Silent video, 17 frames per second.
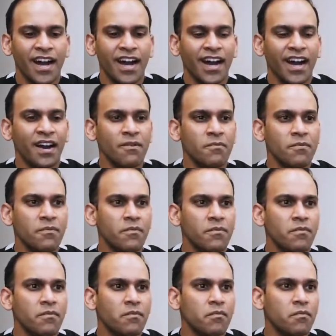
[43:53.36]

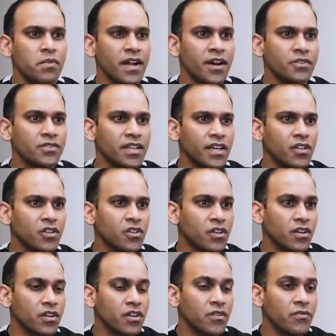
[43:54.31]
But I was like,
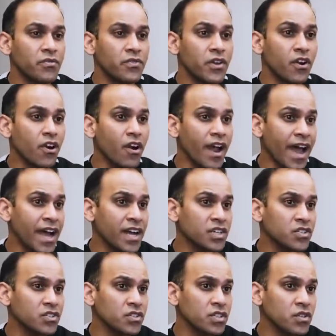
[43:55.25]
look, there are
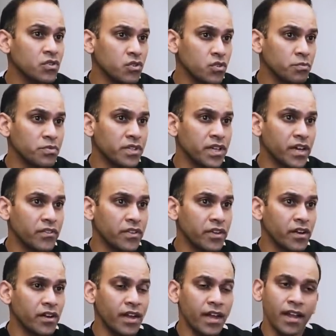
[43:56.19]
actually groups out
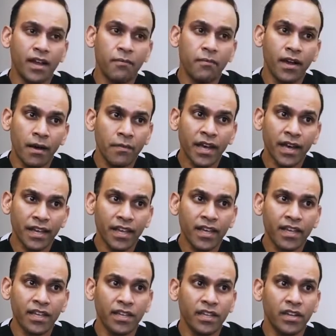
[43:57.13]
there, and I'm not
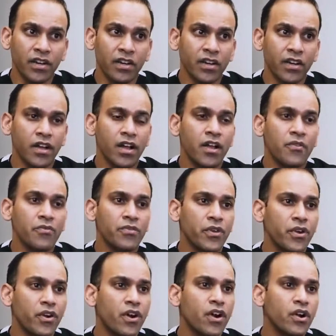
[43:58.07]
kidding here.
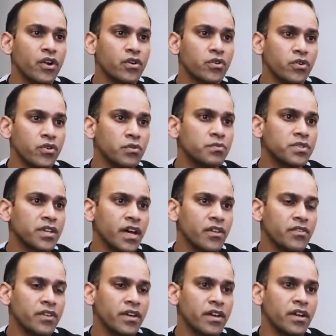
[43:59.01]
There are groups
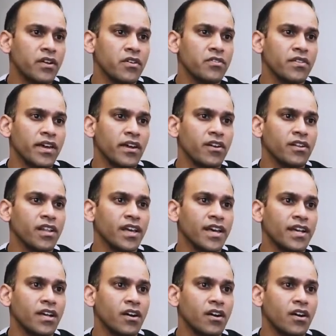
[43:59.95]
out there that are
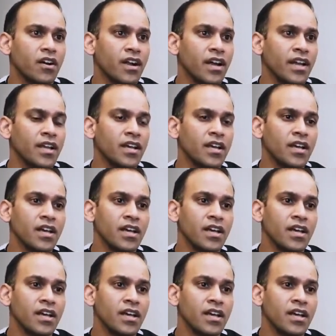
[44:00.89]
like, all right,